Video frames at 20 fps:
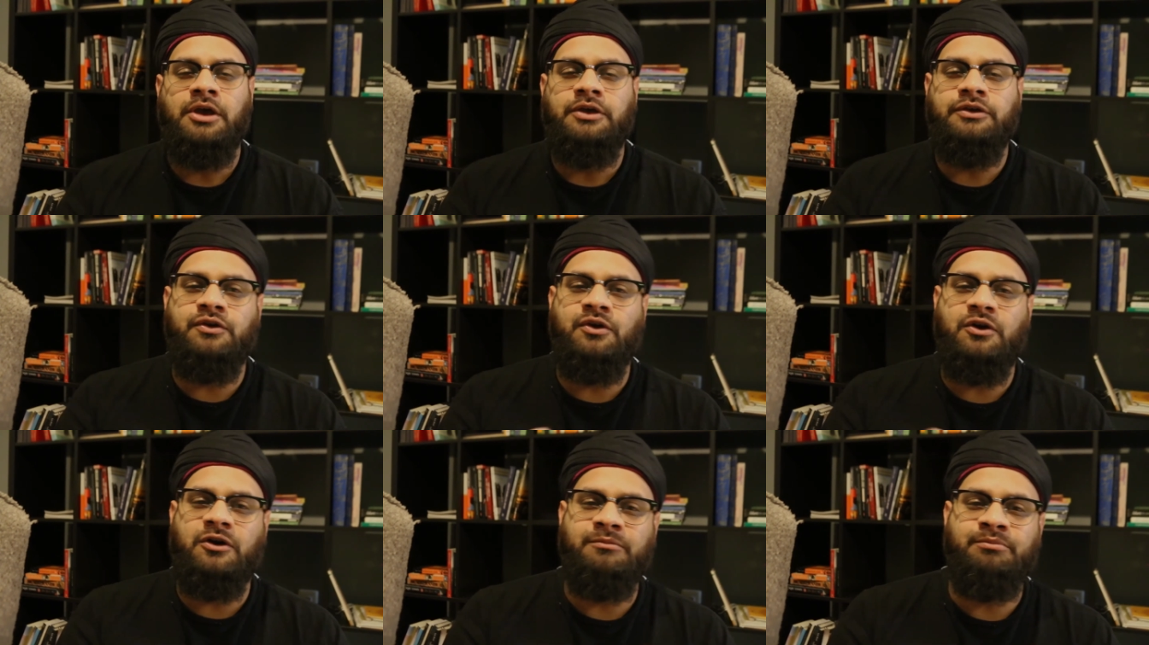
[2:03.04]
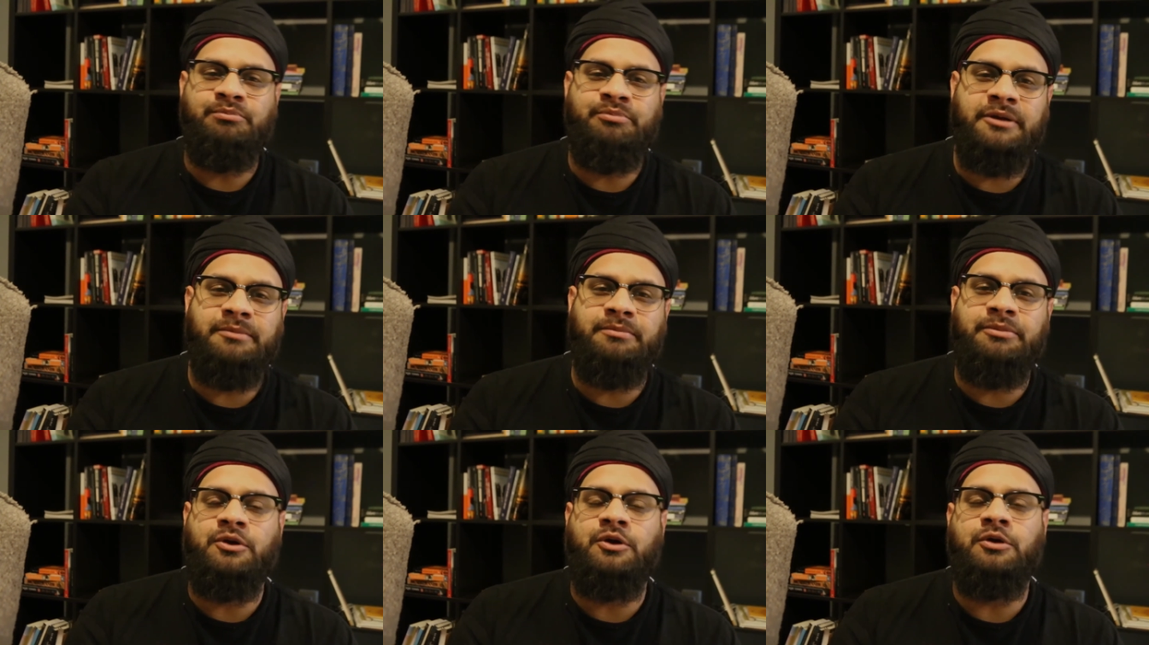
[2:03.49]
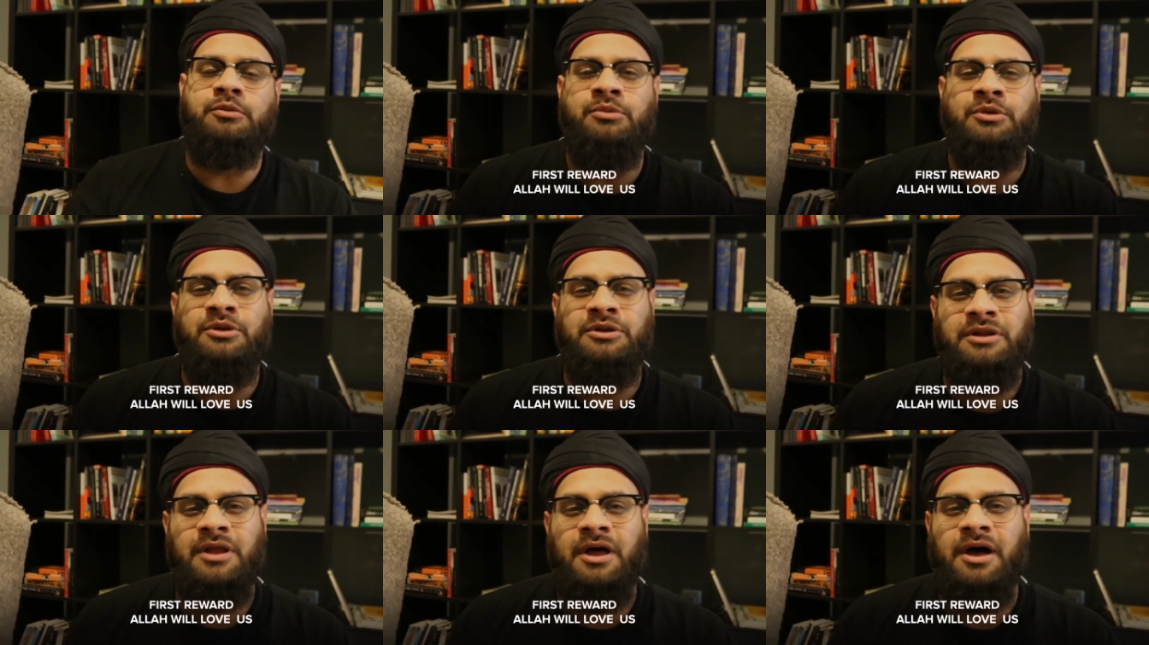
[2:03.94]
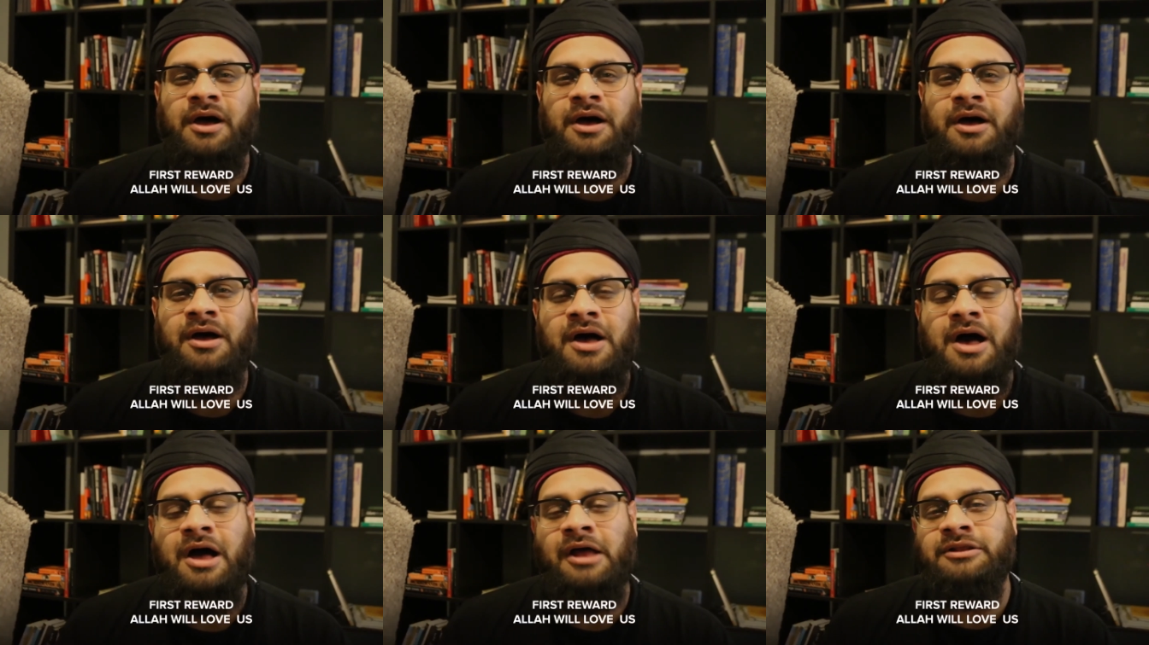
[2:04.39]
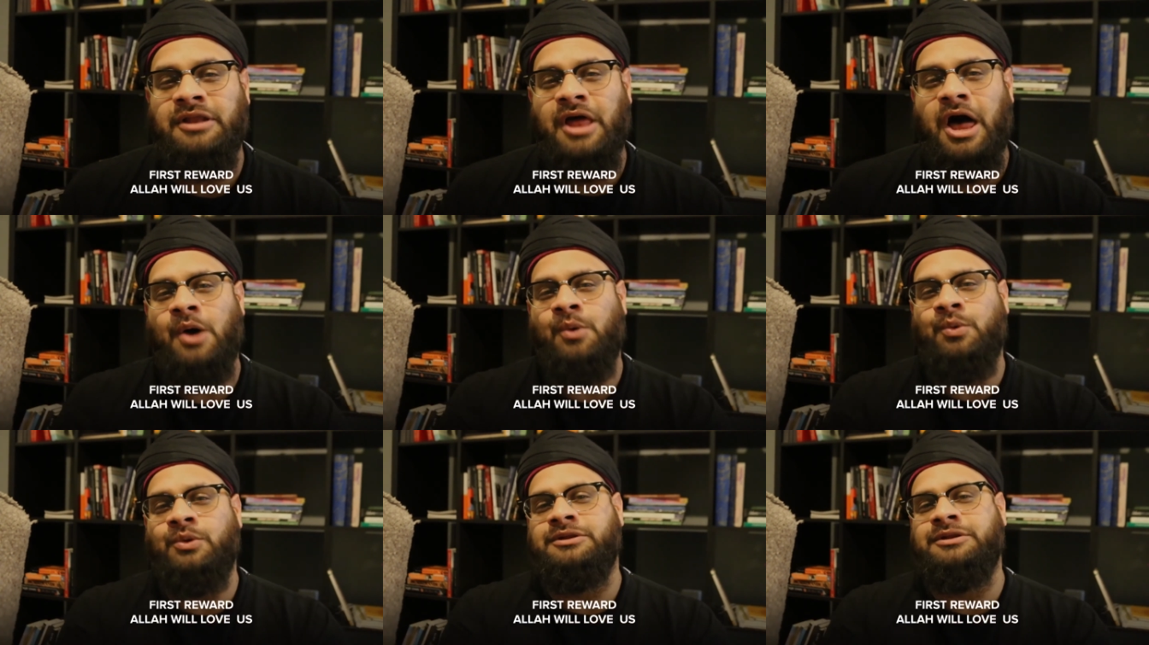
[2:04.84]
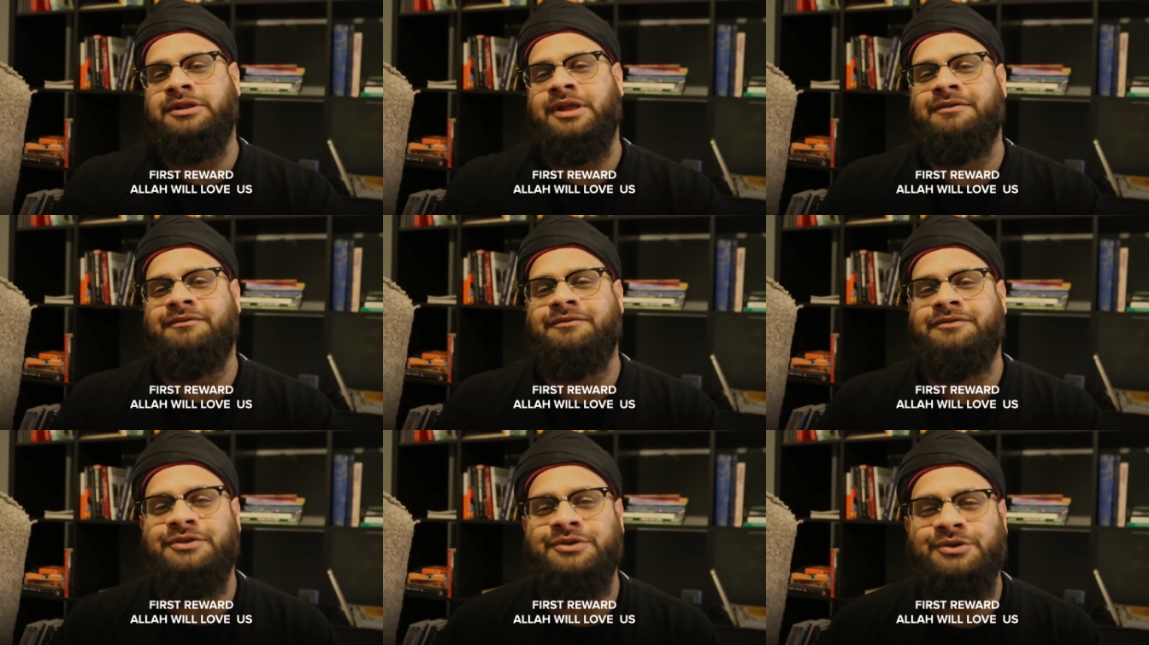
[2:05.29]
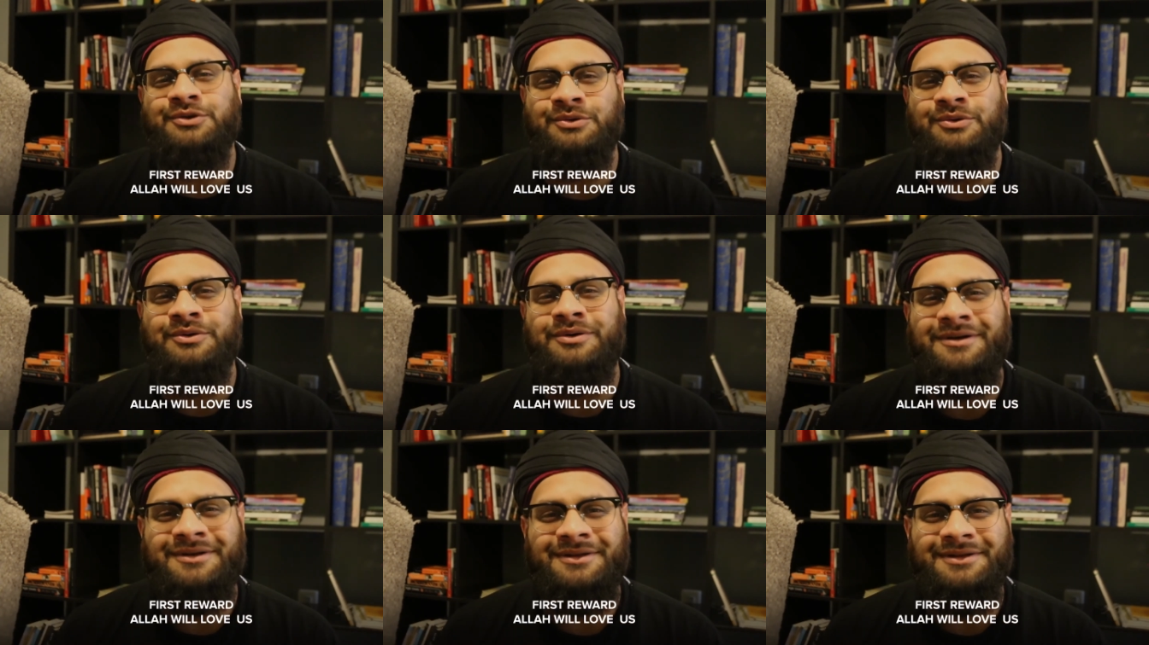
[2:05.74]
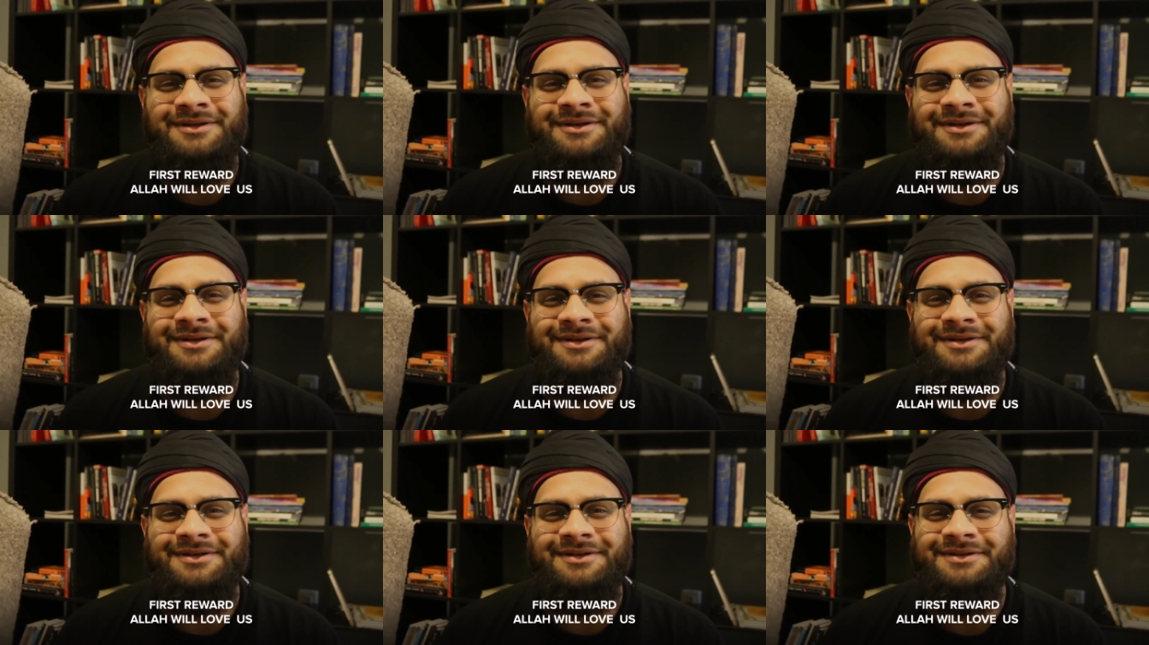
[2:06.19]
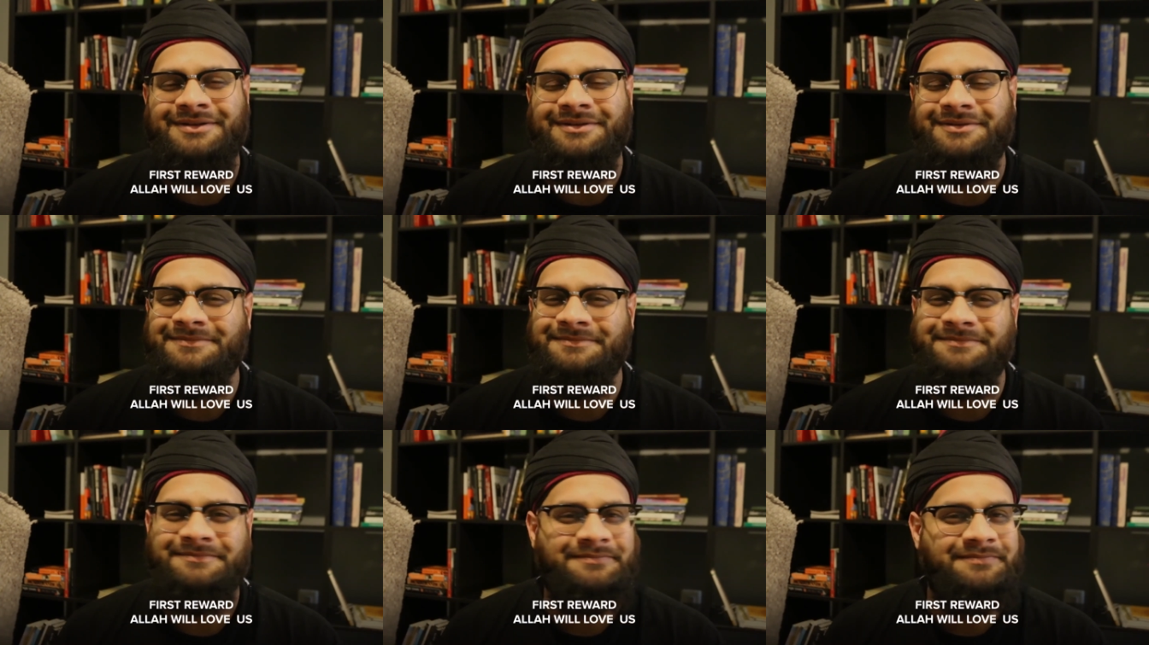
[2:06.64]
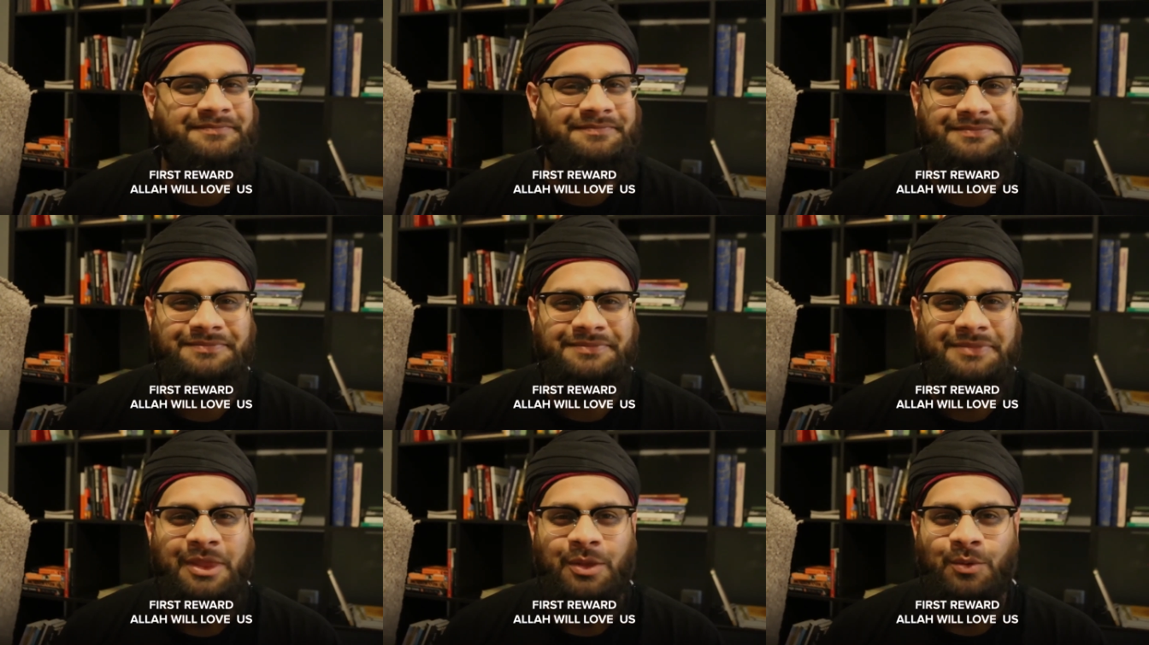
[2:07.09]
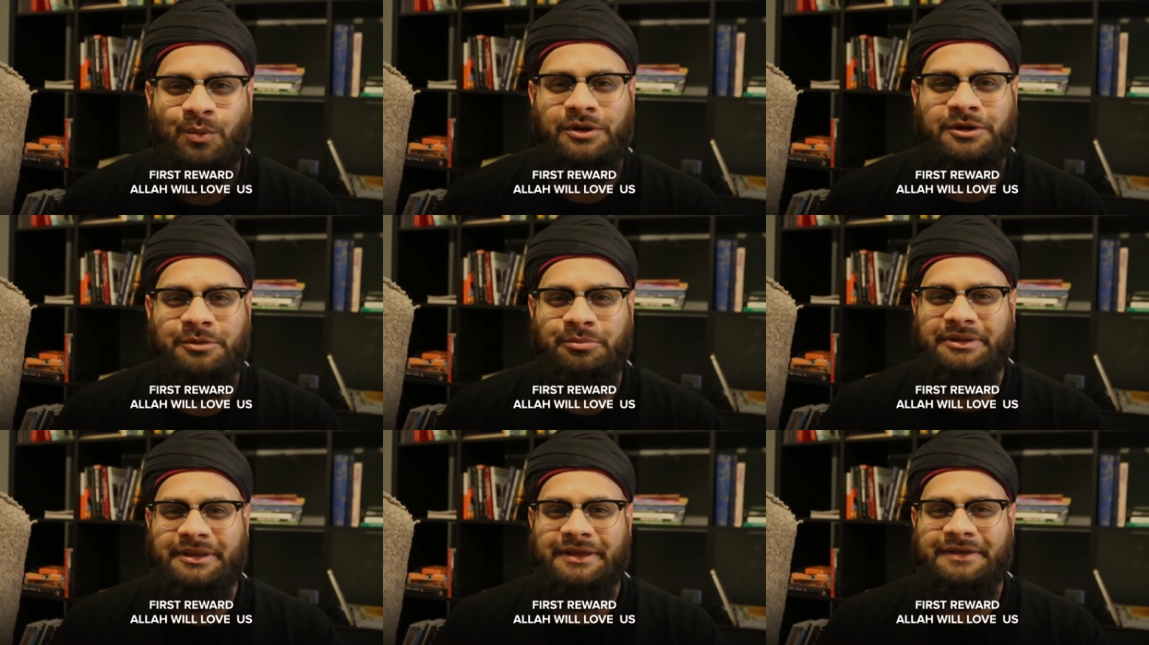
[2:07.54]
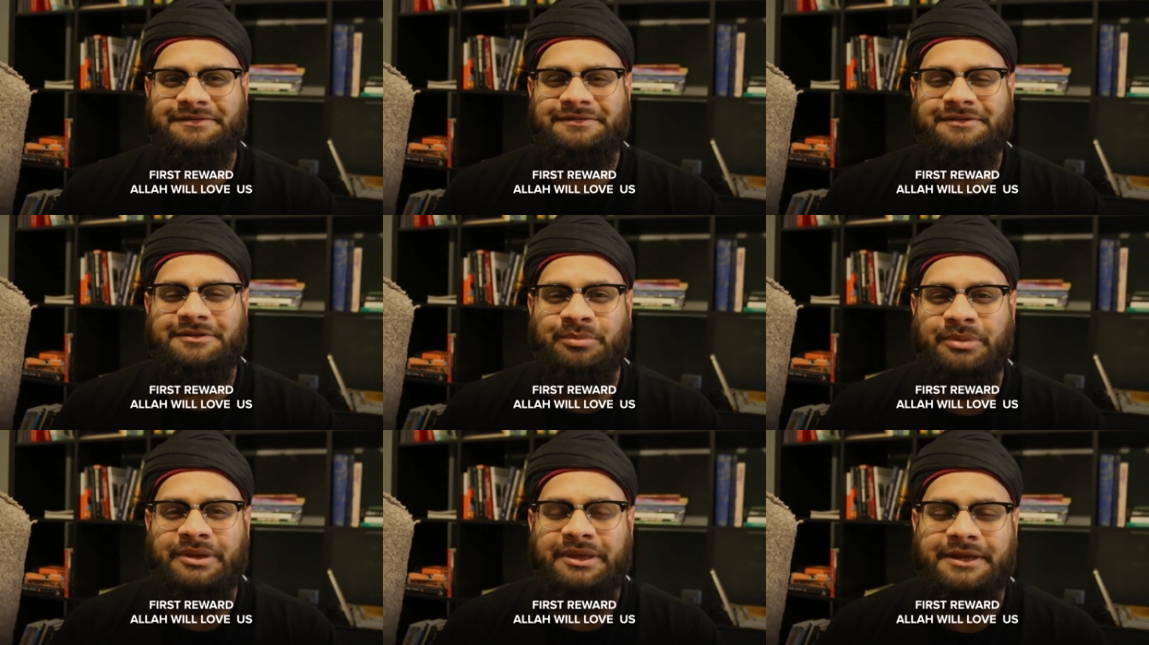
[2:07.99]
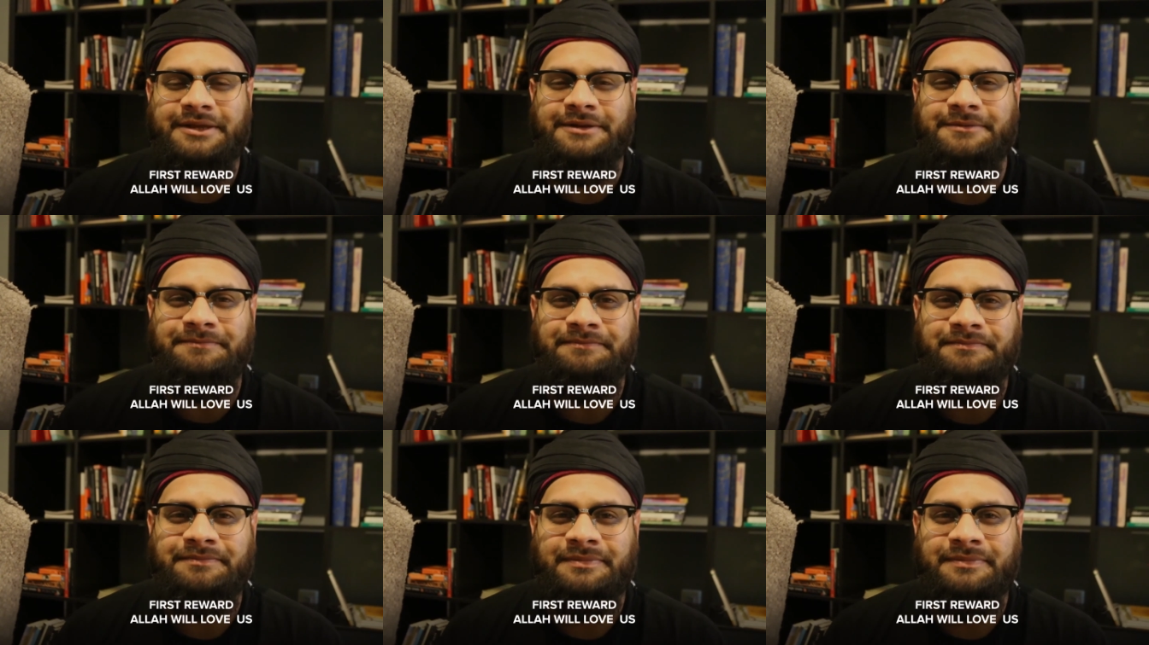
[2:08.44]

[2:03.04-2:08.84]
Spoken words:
Yuhibbukumullah. Allah will love you. Oh, what a place to be in.